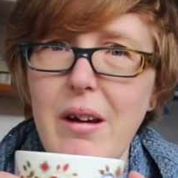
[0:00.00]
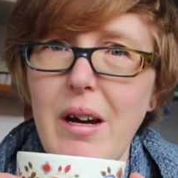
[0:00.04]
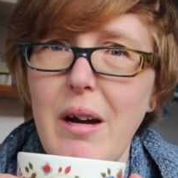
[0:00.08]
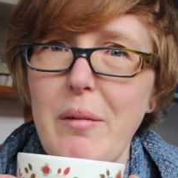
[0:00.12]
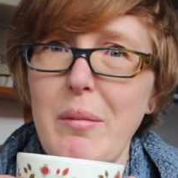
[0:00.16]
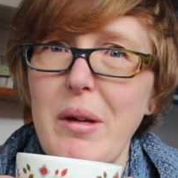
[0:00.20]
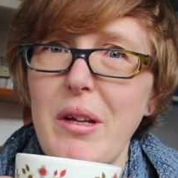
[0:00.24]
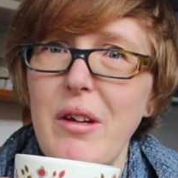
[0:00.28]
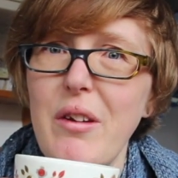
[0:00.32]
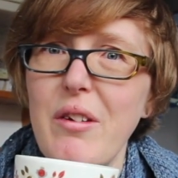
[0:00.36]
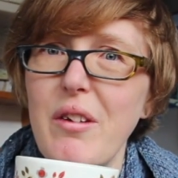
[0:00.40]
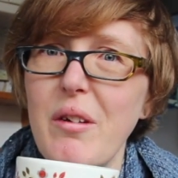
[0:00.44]
I
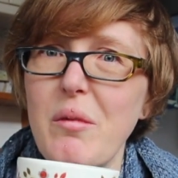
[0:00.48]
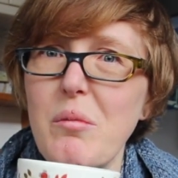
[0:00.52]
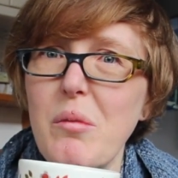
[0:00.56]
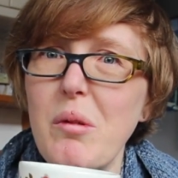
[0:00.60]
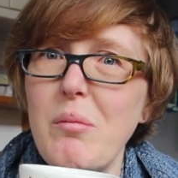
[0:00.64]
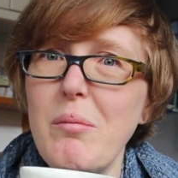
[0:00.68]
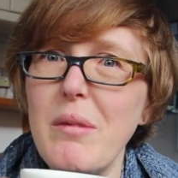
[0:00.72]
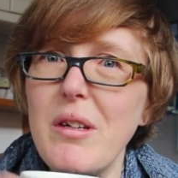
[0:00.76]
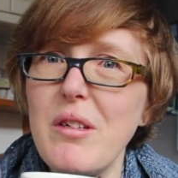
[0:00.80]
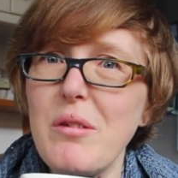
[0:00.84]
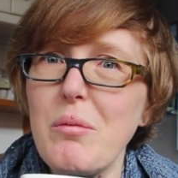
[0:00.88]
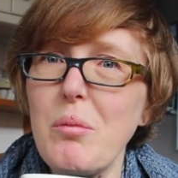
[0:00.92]
mean, you don't
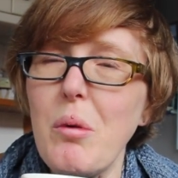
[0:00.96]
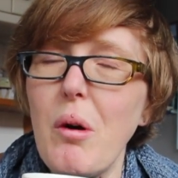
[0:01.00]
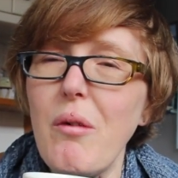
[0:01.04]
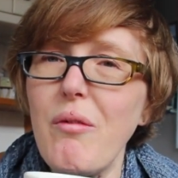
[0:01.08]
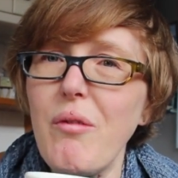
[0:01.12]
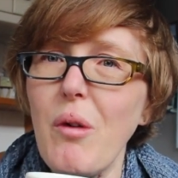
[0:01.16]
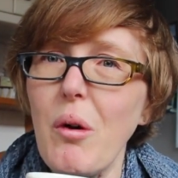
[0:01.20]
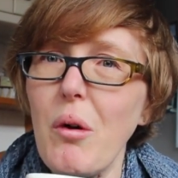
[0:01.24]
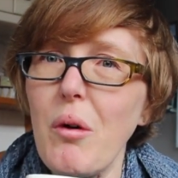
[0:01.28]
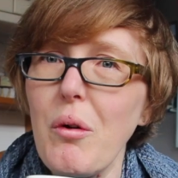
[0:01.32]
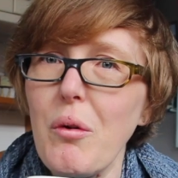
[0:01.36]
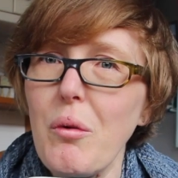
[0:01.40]
want me to
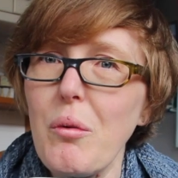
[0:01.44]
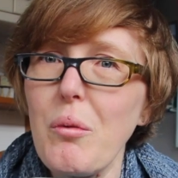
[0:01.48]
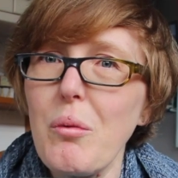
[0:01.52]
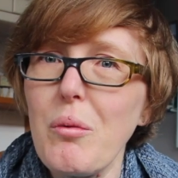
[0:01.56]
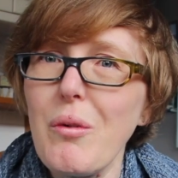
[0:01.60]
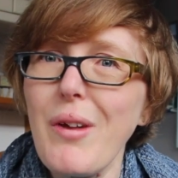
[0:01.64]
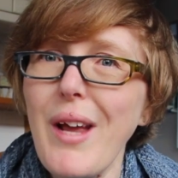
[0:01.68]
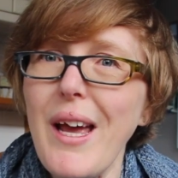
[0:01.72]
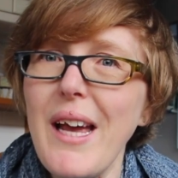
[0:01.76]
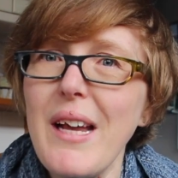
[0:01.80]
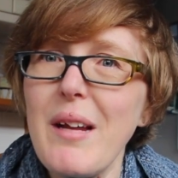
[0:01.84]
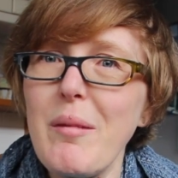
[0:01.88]
waffle on all
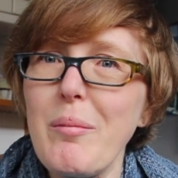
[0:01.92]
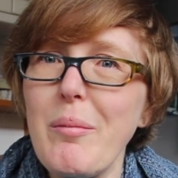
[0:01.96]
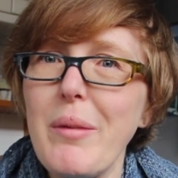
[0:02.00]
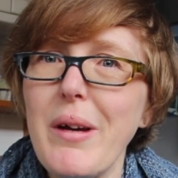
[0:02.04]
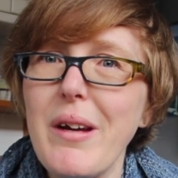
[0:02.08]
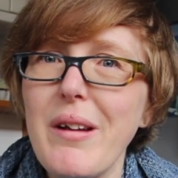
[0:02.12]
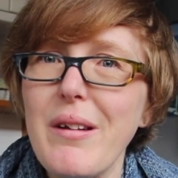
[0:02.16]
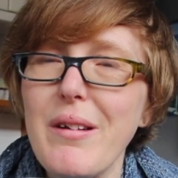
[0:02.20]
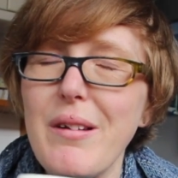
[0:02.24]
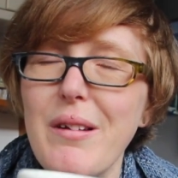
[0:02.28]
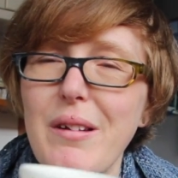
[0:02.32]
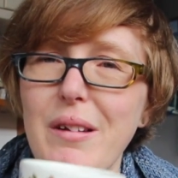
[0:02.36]
day,
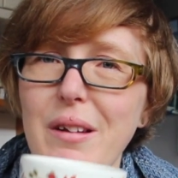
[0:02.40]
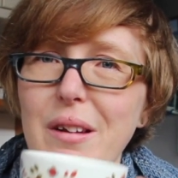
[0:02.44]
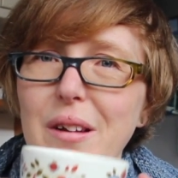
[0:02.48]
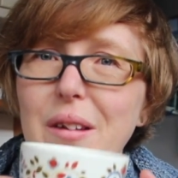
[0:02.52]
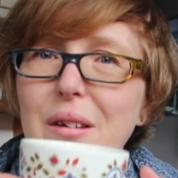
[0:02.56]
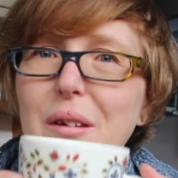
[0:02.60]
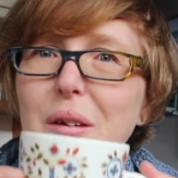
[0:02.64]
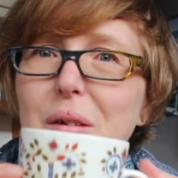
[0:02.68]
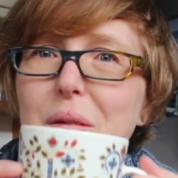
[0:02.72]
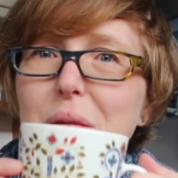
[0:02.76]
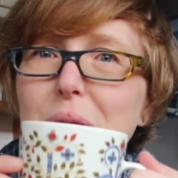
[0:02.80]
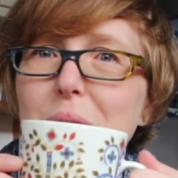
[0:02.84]
but
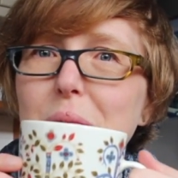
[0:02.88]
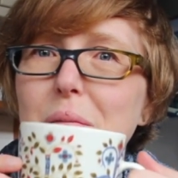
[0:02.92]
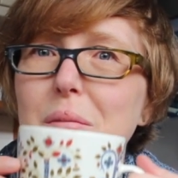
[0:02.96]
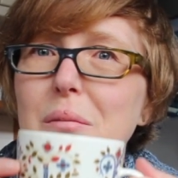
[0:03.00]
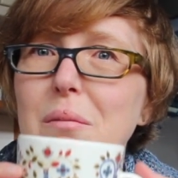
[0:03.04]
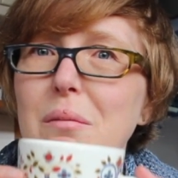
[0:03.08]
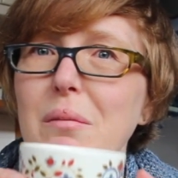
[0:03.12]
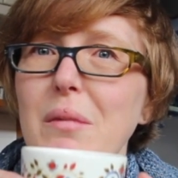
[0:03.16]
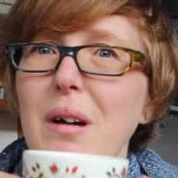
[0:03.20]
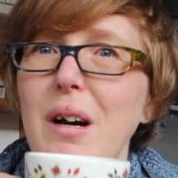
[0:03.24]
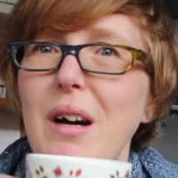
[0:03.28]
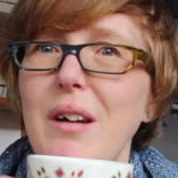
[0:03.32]
you know,
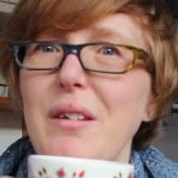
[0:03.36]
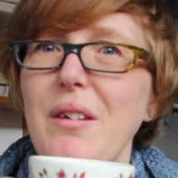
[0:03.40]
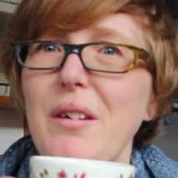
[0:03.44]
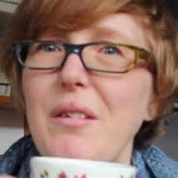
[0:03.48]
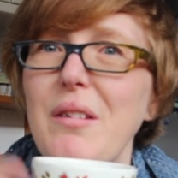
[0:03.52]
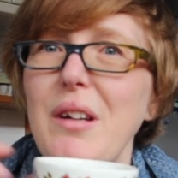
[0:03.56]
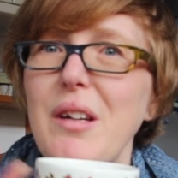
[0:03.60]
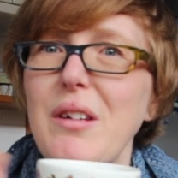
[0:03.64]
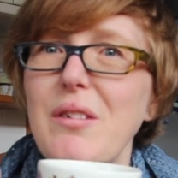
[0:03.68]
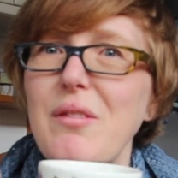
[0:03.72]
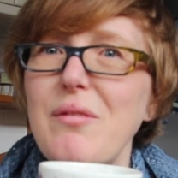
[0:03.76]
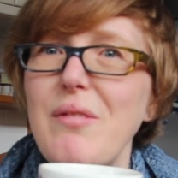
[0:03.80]
I
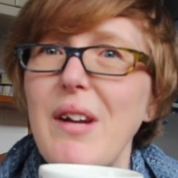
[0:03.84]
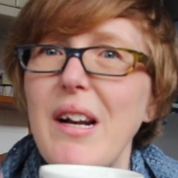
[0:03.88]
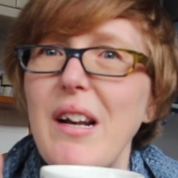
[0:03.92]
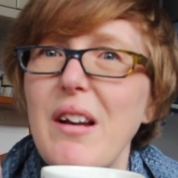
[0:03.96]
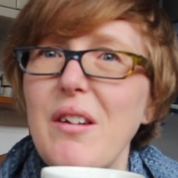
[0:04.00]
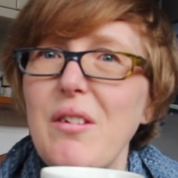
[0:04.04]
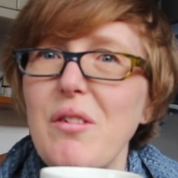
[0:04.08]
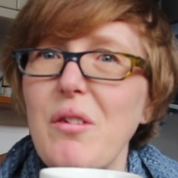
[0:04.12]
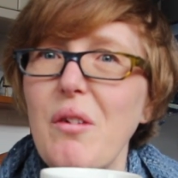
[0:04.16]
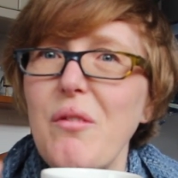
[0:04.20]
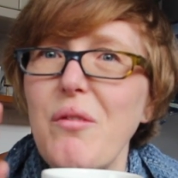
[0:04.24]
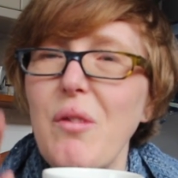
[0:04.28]
don't need to
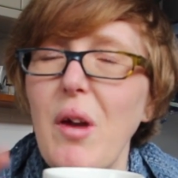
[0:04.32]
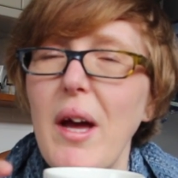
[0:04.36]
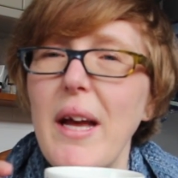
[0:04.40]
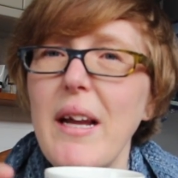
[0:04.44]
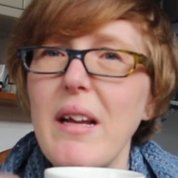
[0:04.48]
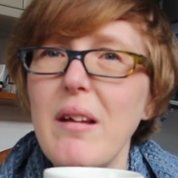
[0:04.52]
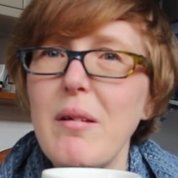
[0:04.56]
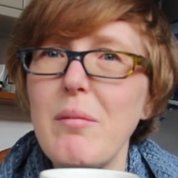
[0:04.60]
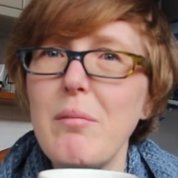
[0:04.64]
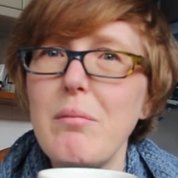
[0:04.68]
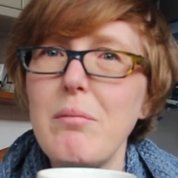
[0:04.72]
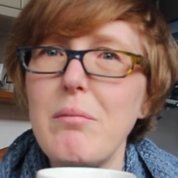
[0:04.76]
rattle it off
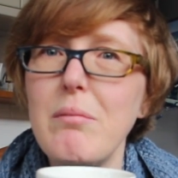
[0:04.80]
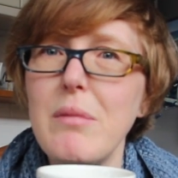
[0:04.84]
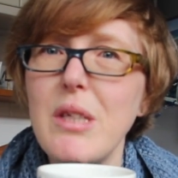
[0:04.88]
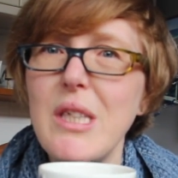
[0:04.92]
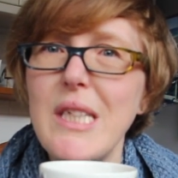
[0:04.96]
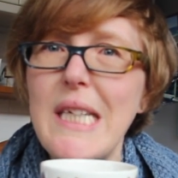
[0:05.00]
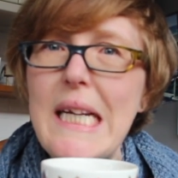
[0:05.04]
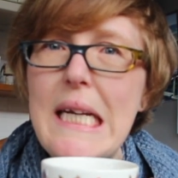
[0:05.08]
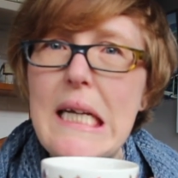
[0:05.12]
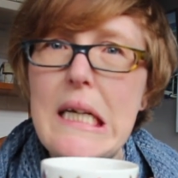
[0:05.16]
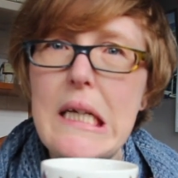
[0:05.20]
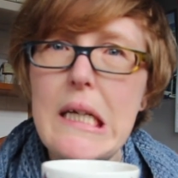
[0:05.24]
like
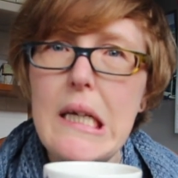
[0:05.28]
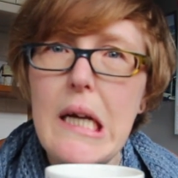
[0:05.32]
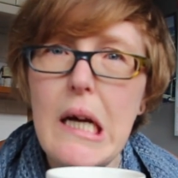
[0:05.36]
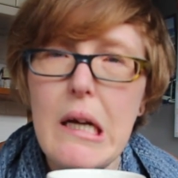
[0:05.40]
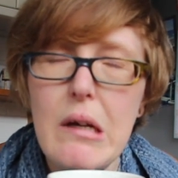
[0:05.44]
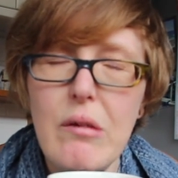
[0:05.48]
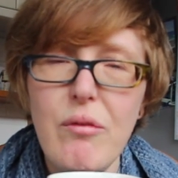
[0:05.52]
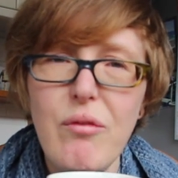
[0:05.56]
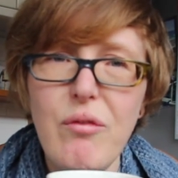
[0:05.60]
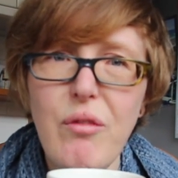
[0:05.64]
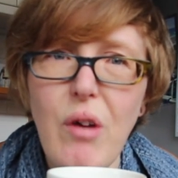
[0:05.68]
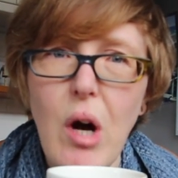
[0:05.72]
machine
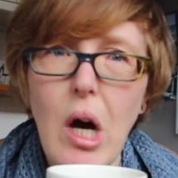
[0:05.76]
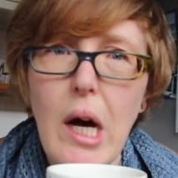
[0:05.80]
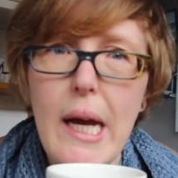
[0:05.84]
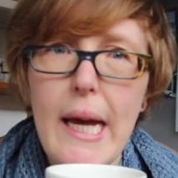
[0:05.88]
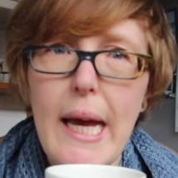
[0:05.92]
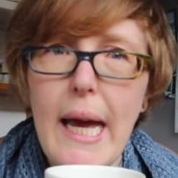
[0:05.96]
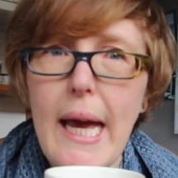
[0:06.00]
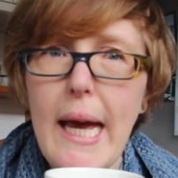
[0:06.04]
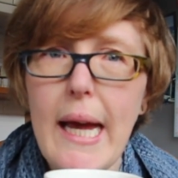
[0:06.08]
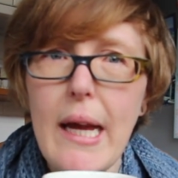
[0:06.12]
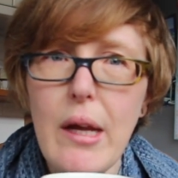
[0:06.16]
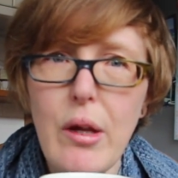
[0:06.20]
gun
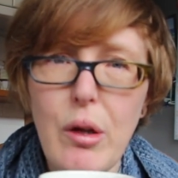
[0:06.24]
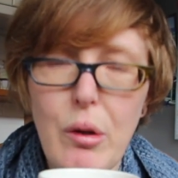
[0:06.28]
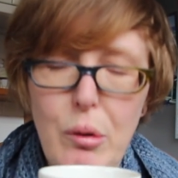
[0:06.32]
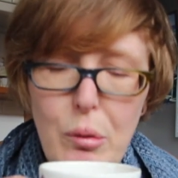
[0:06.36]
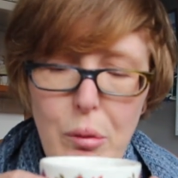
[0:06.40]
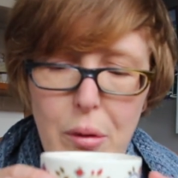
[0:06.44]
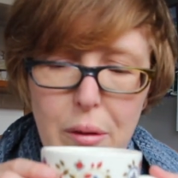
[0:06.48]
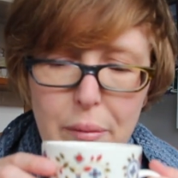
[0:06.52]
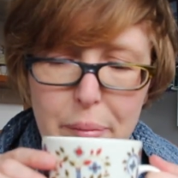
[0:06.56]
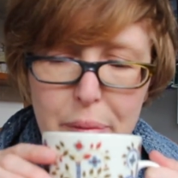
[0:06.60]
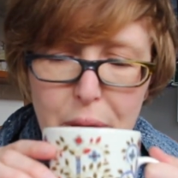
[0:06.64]
fire at you.